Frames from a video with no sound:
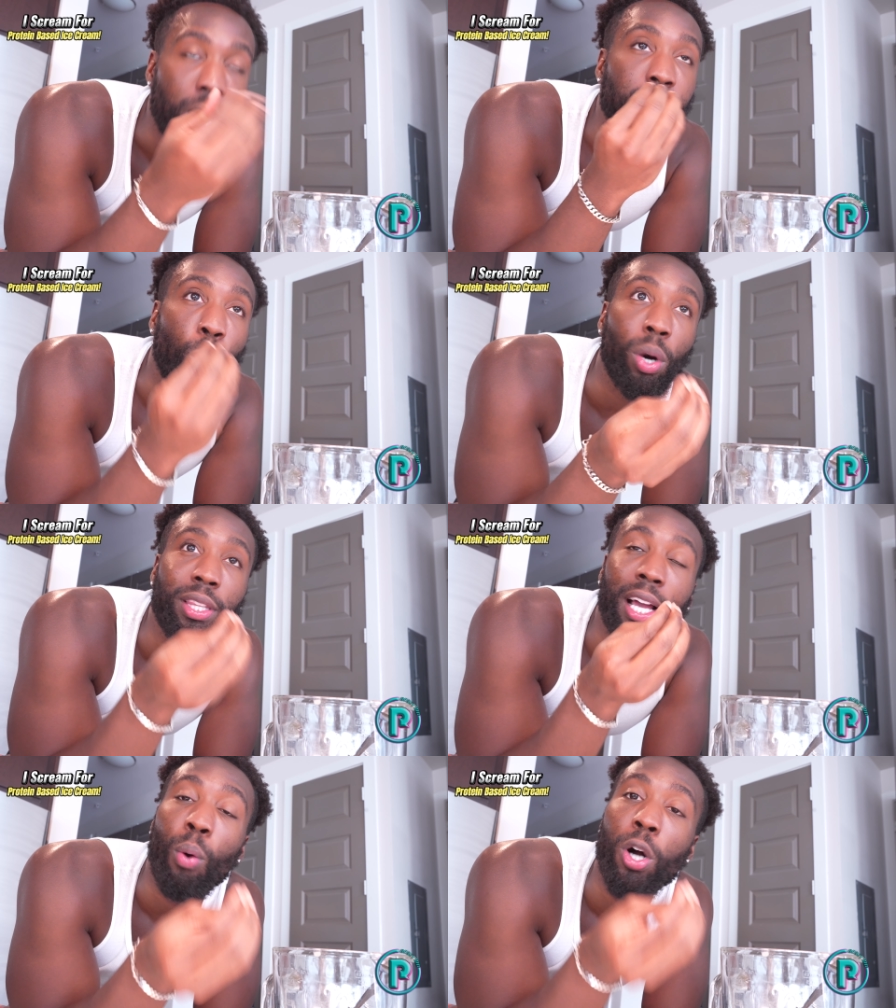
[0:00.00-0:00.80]
So one
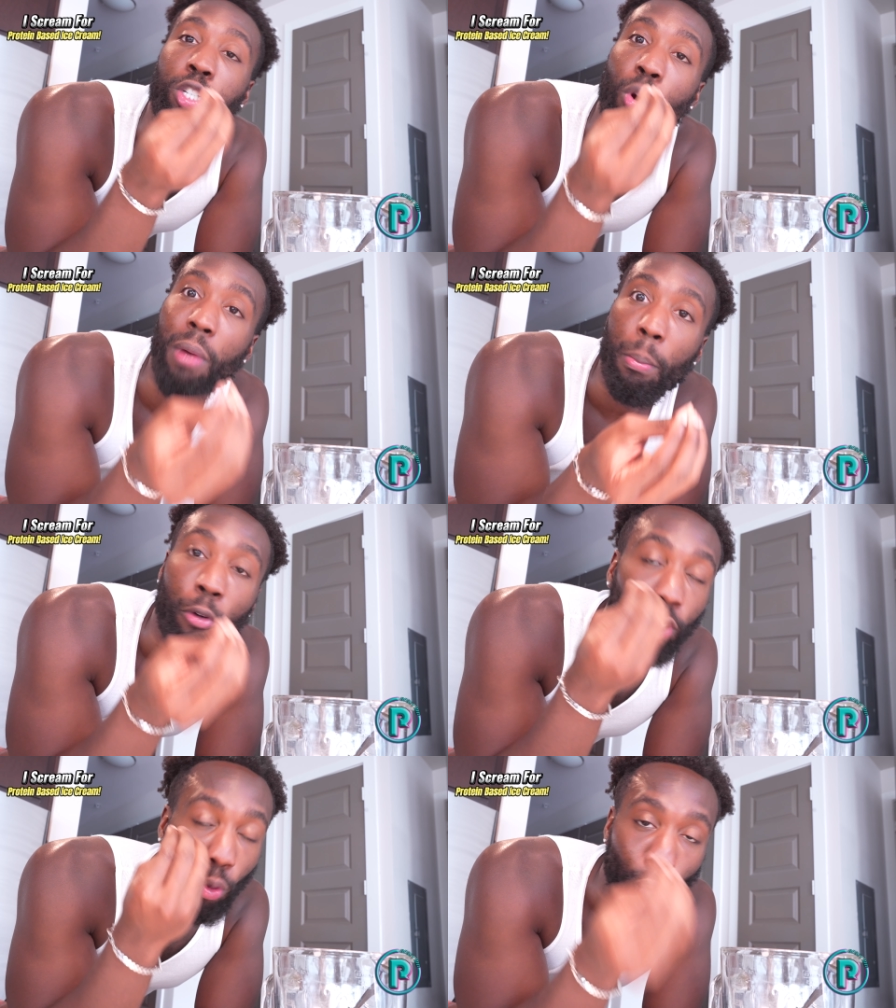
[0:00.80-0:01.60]
thing I want you to remember
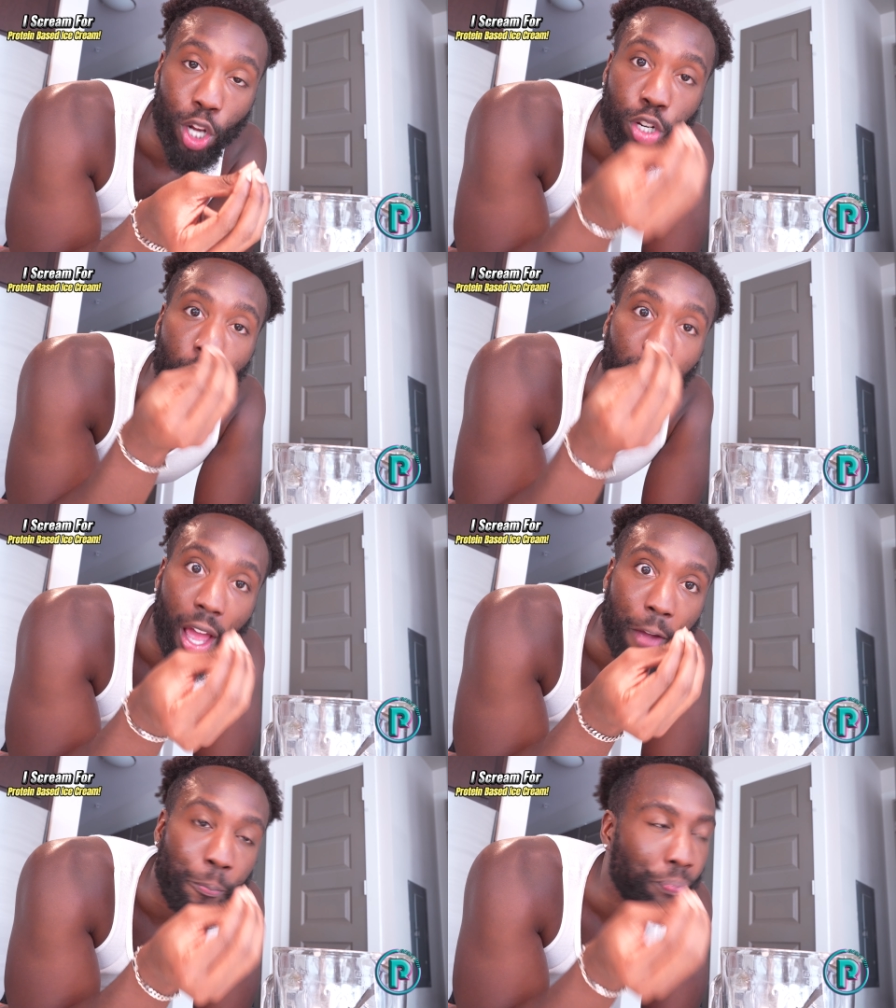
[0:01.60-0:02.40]
for the rest of your
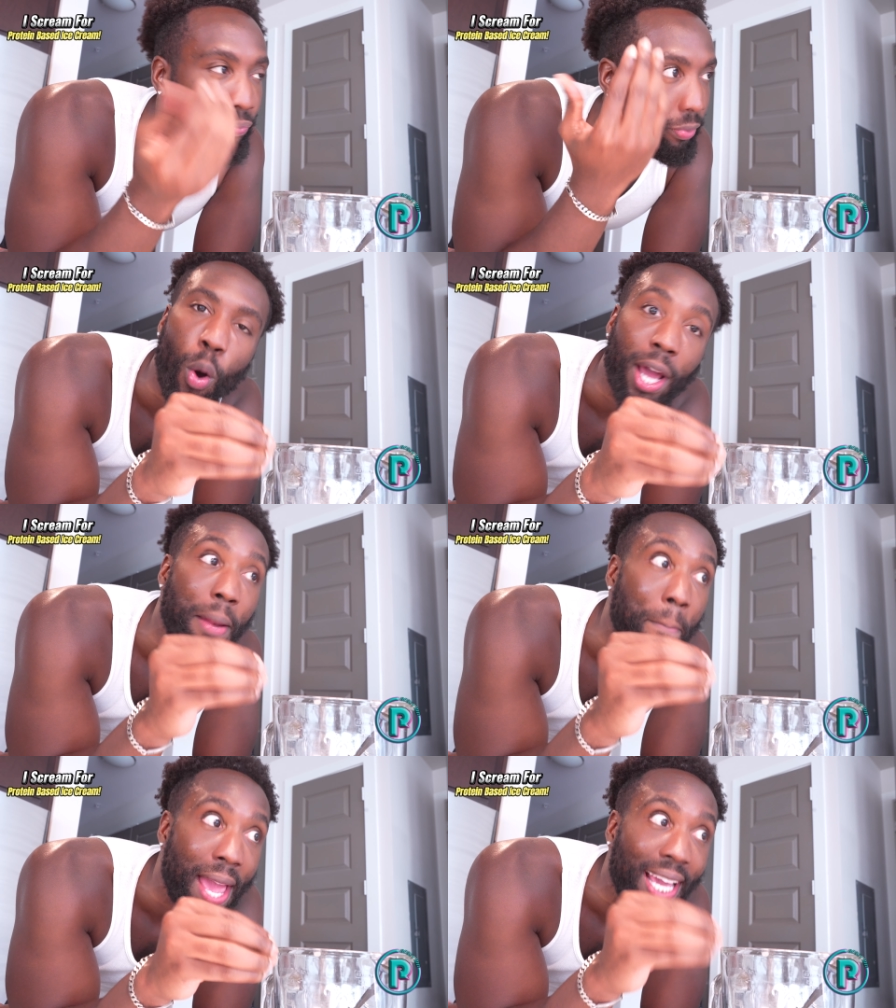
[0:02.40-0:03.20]
life, go ahead
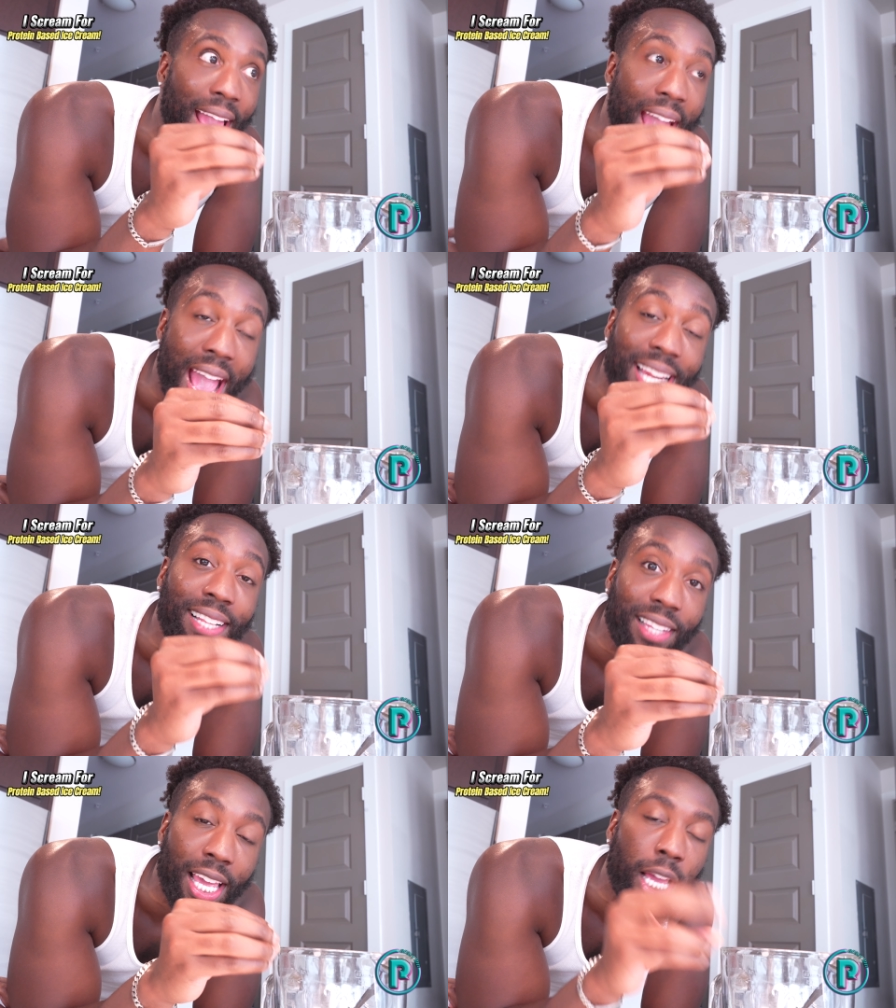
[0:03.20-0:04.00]
and make
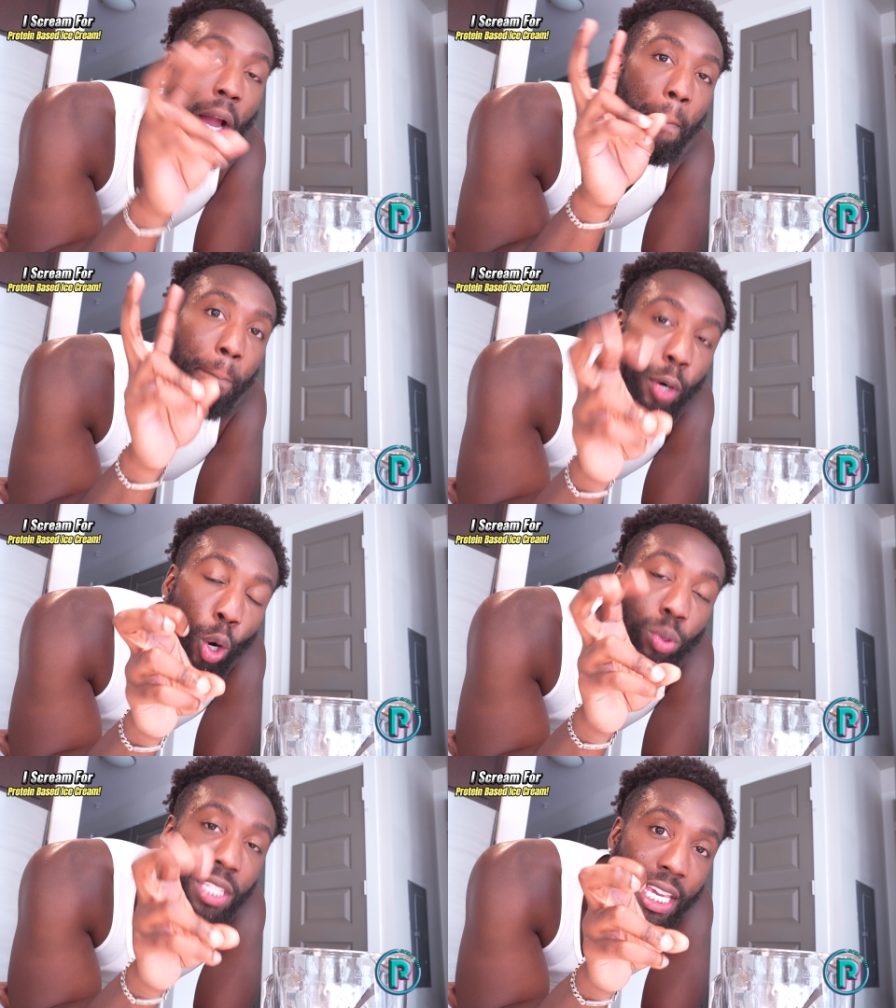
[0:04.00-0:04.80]
anything
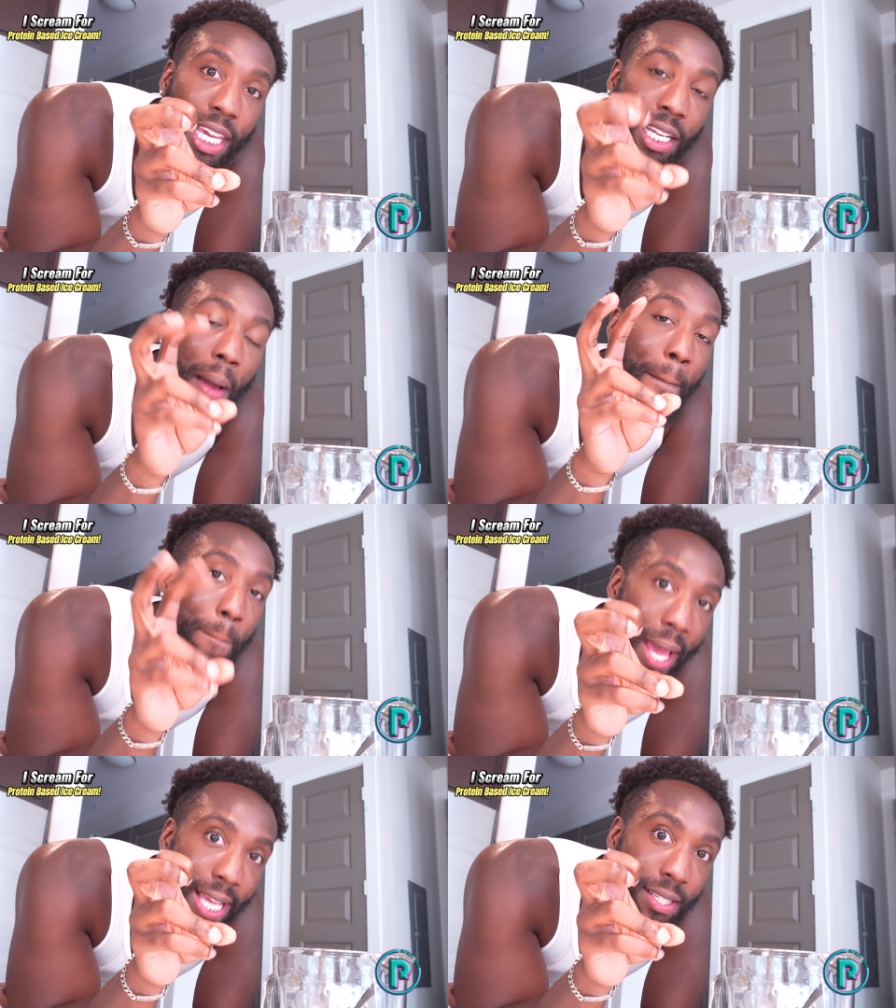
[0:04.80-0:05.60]

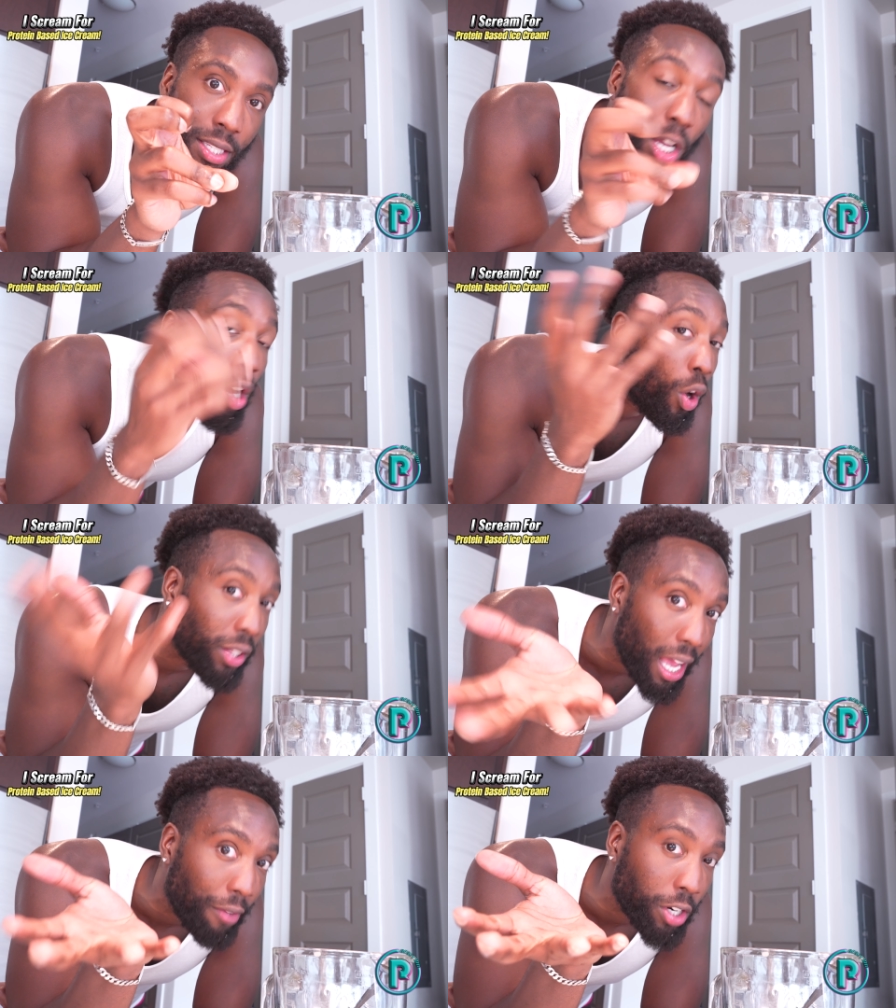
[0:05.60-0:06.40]
protein-based
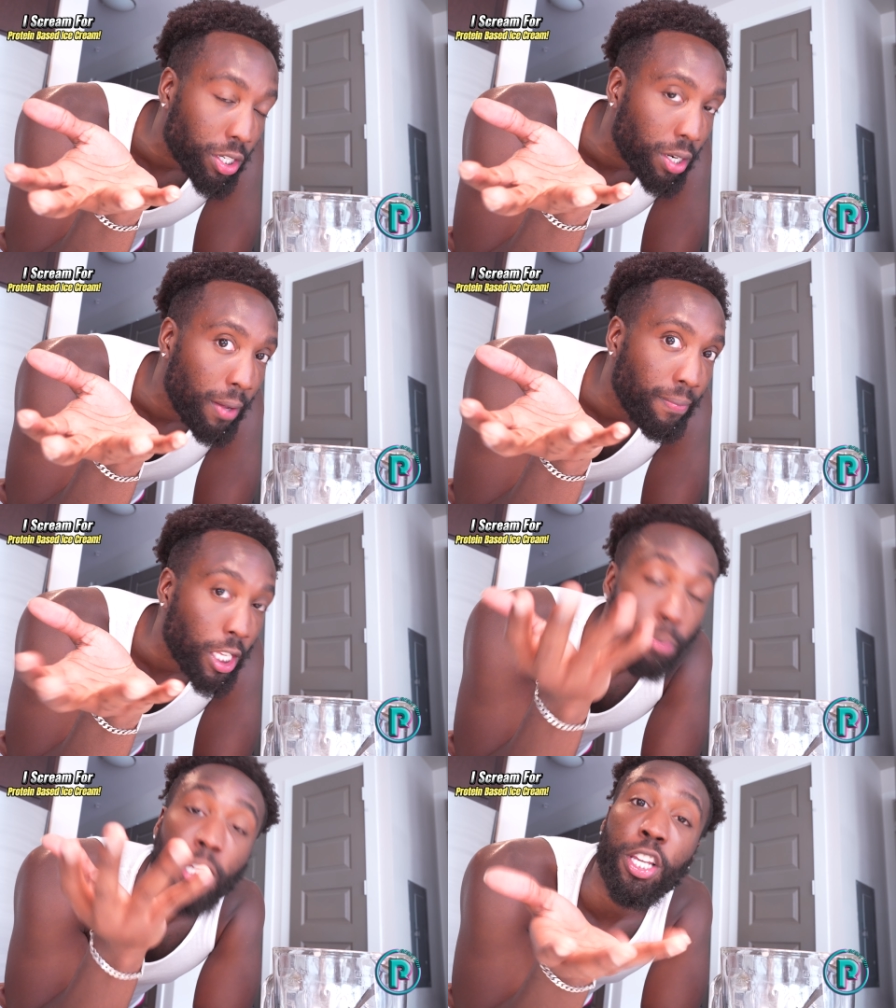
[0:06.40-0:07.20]
on average,
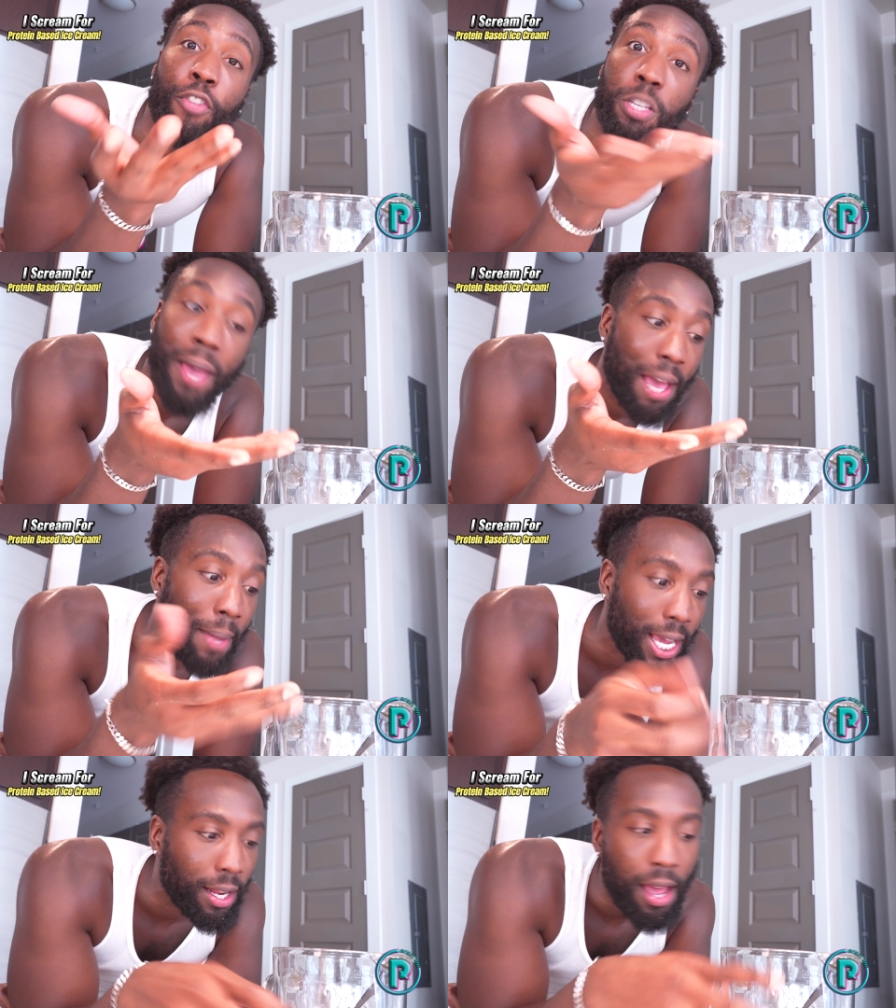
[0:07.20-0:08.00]
especially if it's
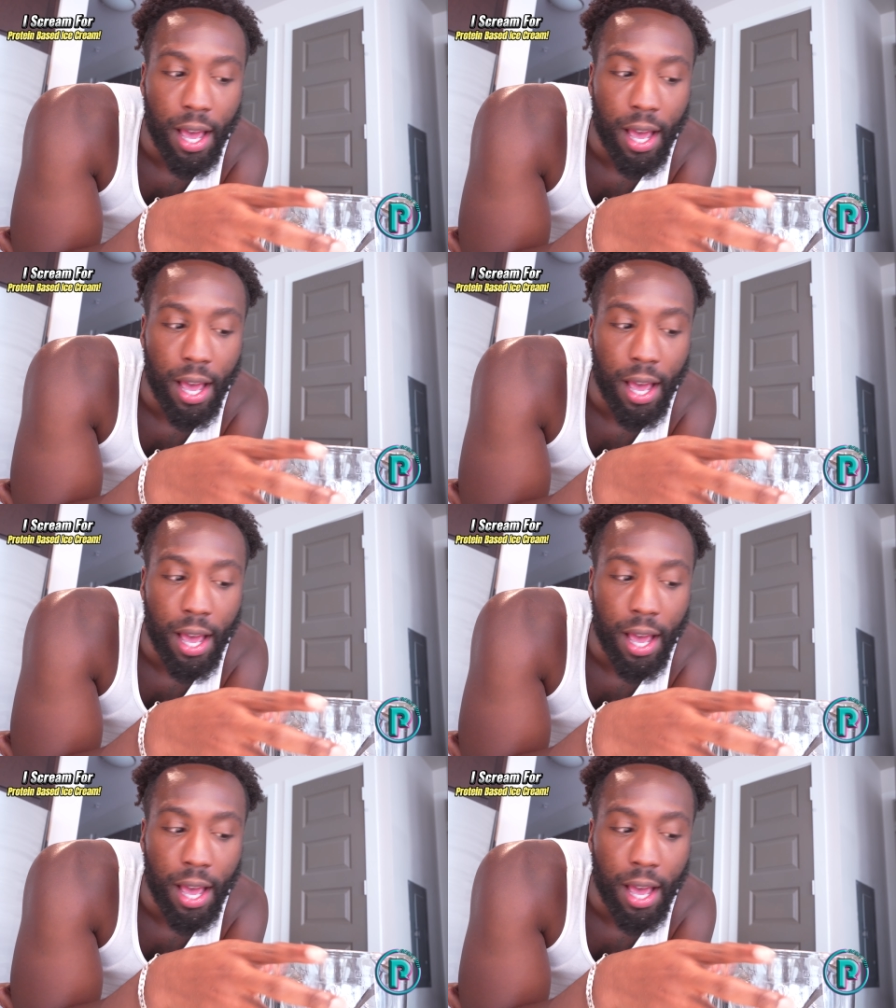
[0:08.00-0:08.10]
man-made.